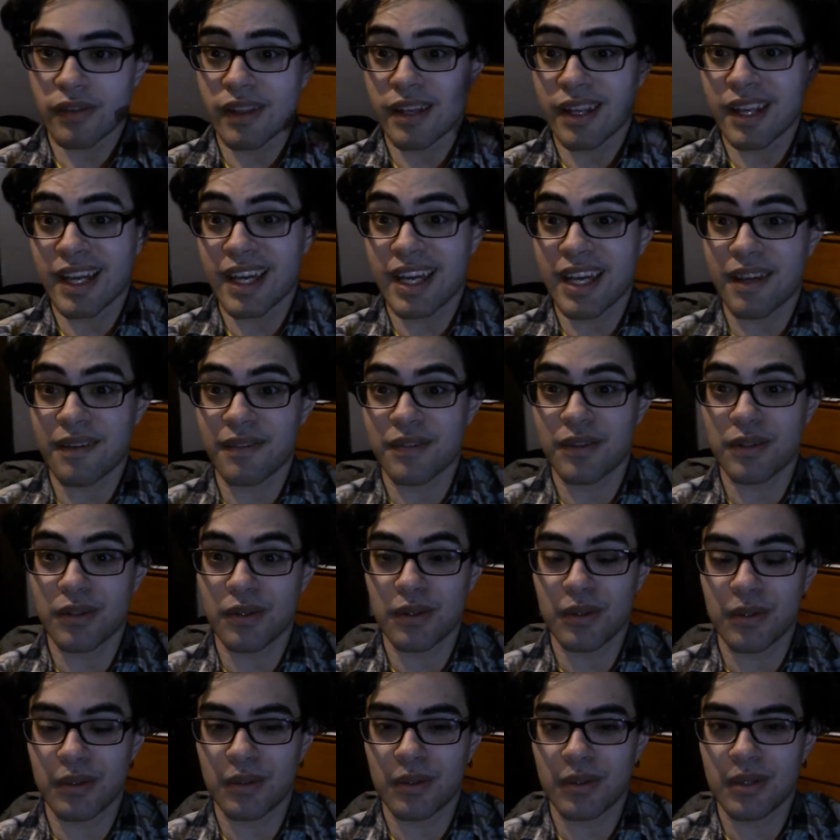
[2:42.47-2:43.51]
then I have
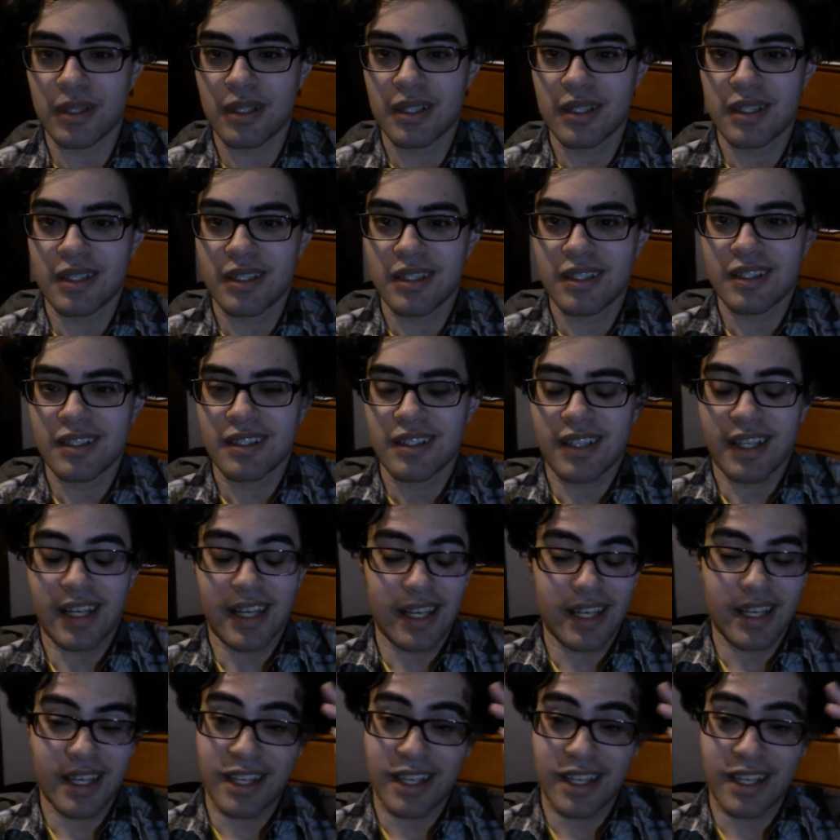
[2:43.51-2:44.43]
to I